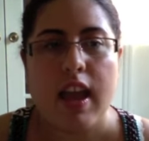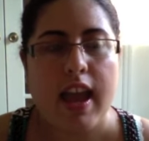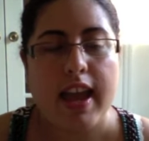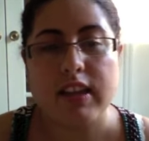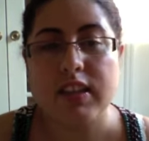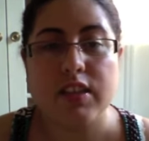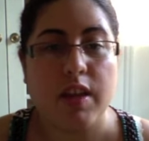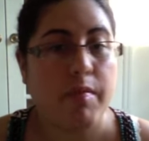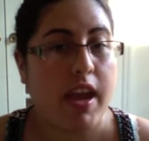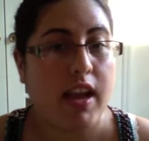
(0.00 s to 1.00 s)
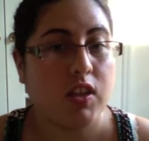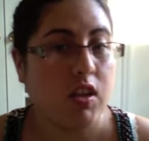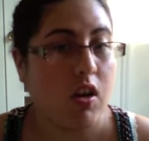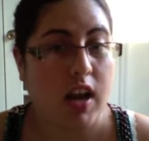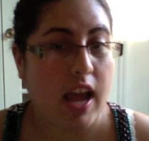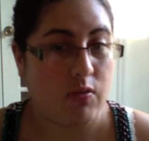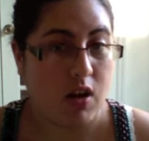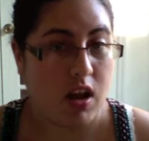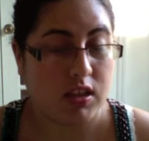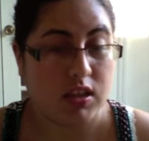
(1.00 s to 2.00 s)
at a TJ Maxx or at a
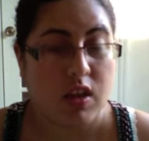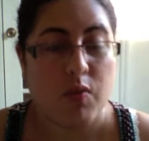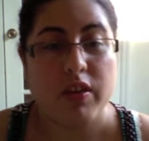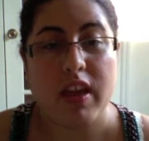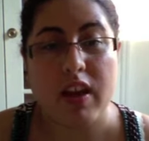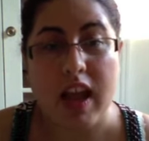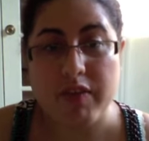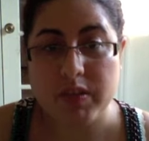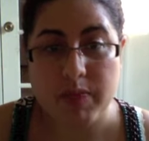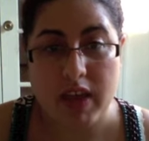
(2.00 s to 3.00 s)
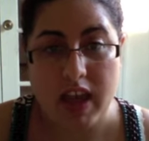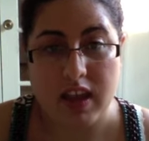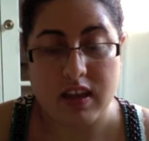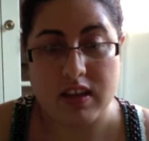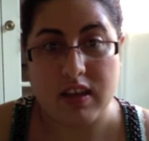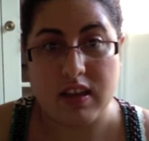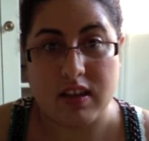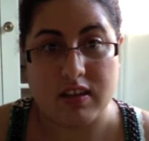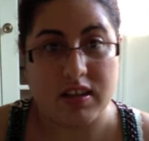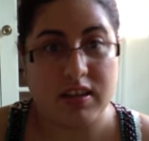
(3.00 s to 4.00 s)
Ross without having to pay an